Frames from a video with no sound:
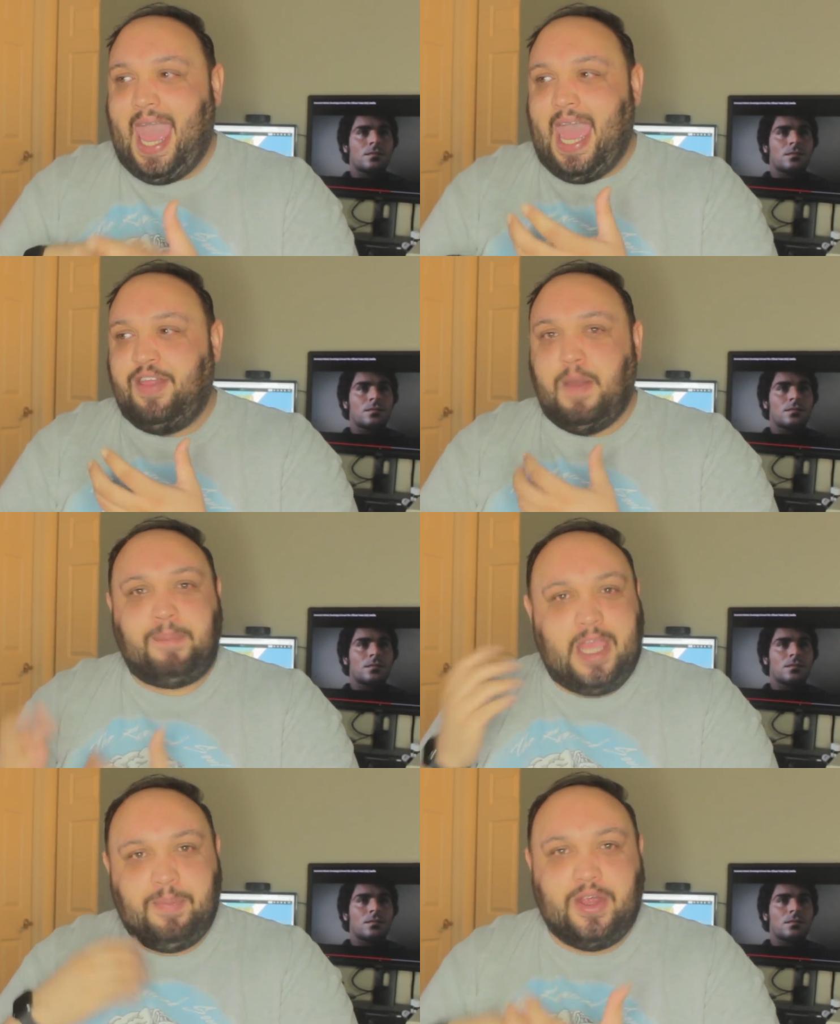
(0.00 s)
Speaker 1: and the
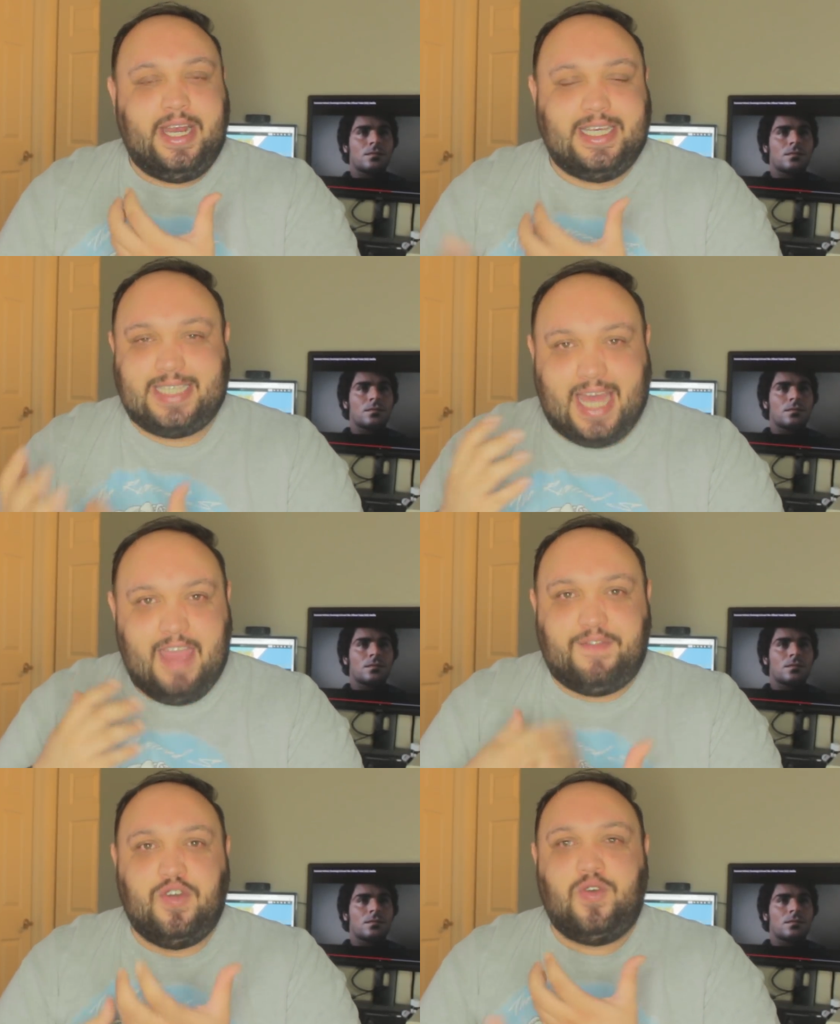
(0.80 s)
people in his
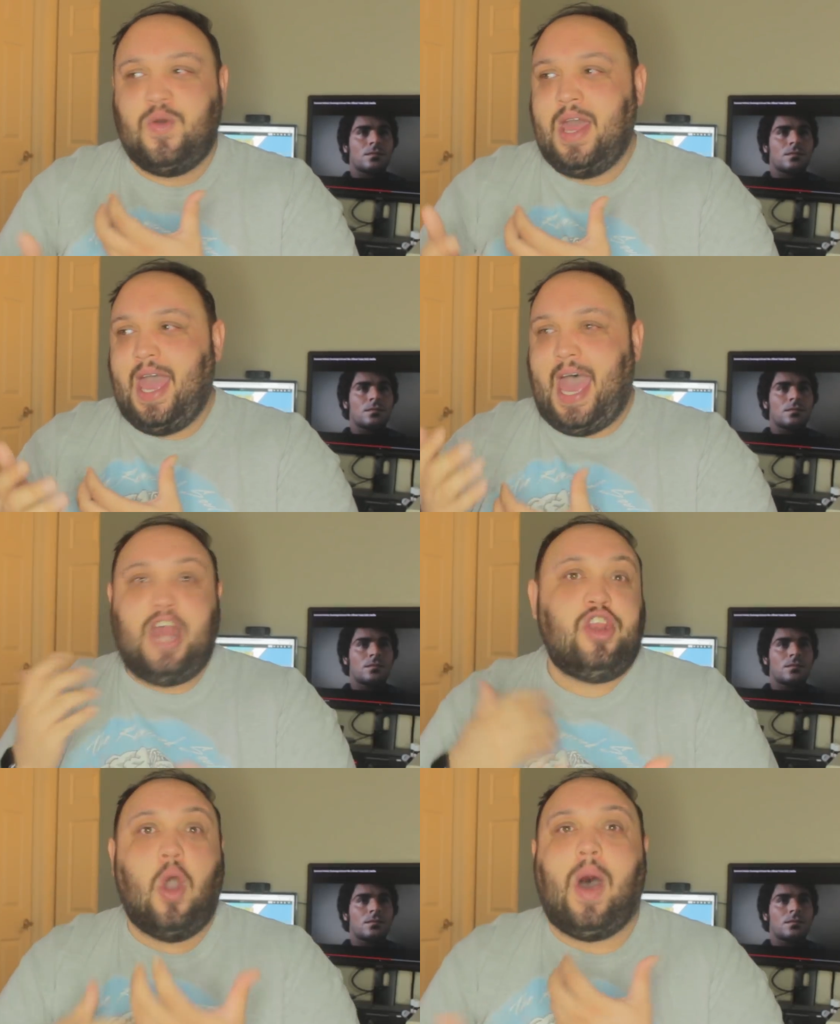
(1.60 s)
life who
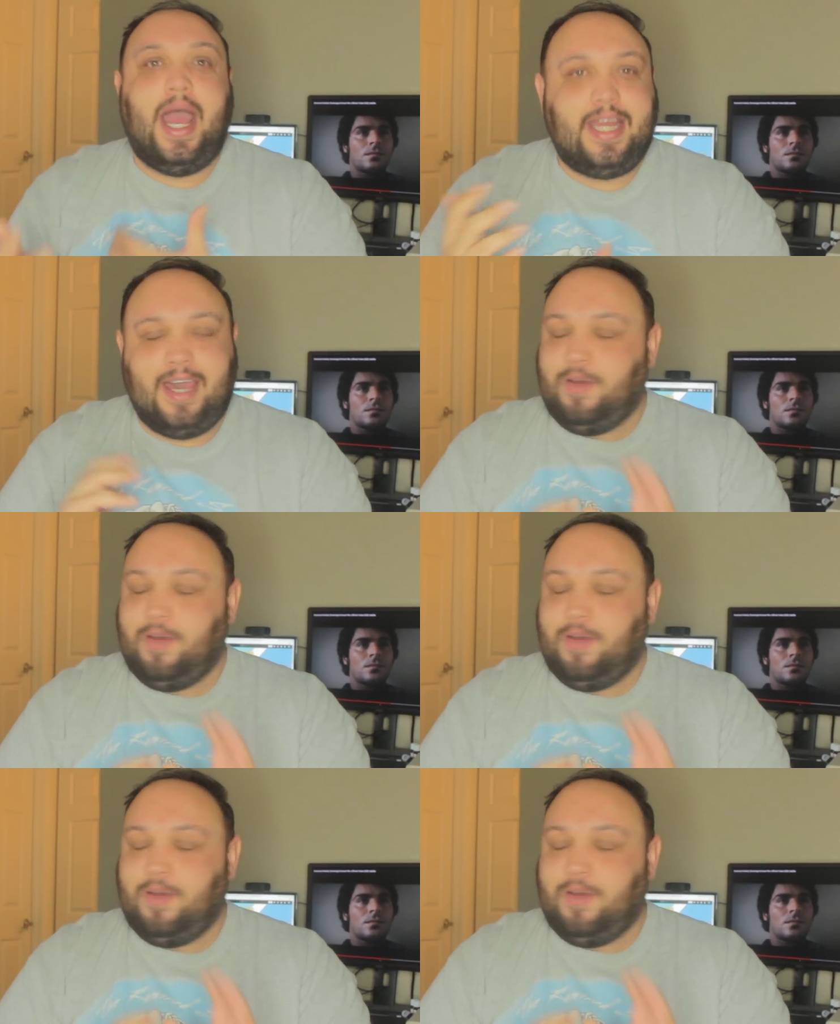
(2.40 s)
had no idea.